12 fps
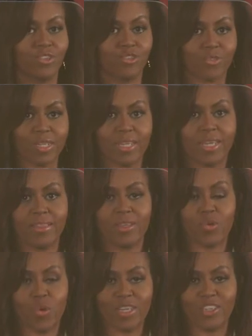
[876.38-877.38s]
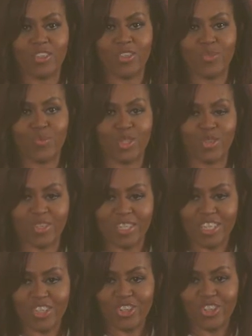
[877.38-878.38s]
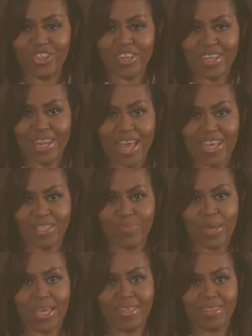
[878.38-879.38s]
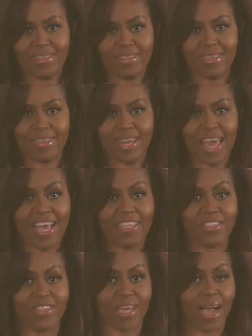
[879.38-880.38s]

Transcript: drilling the questions with her teacher and classmates, and last